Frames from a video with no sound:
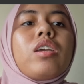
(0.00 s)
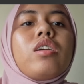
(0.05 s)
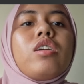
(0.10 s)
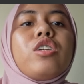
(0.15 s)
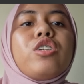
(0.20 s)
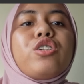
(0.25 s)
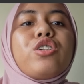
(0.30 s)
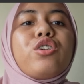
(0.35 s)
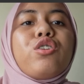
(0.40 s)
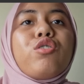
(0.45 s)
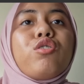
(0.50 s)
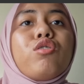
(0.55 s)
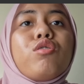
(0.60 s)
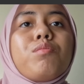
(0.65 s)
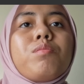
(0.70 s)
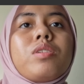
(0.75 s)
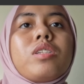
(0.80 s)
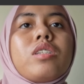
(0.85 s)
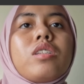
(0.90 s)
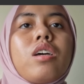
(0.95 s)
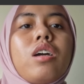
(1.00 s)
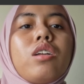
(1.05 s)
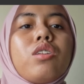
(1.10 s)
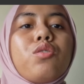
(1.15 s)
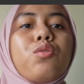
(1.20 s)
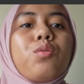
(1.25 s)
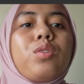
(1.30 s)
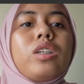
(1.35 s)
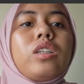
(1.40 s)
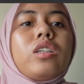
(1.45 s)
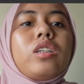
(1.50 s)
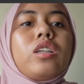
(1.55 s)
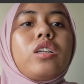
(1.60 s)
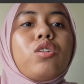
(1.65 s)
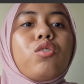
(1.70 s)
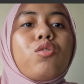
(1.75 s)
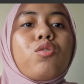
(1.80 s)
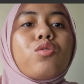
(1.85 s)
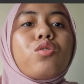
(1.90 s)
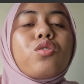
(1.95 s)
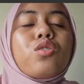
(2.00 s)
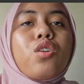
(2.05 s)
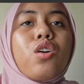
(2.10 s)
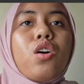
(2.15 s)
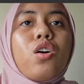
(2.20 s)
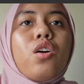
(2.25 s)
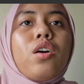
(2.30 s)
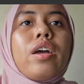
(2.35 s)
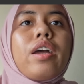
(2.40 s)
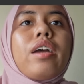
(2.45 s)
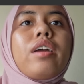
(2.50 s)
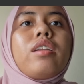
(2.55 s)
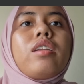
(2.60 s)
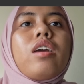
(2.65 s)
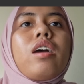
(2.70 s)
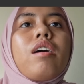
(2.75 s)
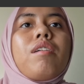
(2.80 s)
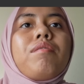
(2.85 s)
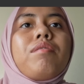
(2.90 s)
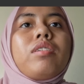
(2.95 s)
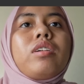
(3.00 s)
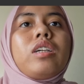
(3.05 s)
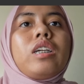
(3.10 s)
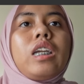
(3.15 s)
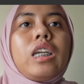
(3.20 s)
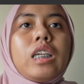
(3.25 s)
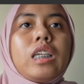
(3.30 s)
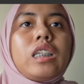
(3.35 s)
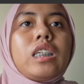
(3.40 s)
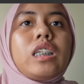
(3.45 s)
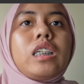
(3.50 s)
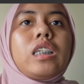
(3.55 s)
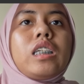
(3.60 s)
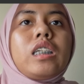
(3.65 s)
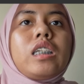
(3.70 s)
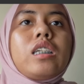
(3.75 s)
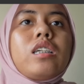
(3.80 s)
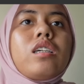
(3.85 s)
Each group starts with 0 score and average.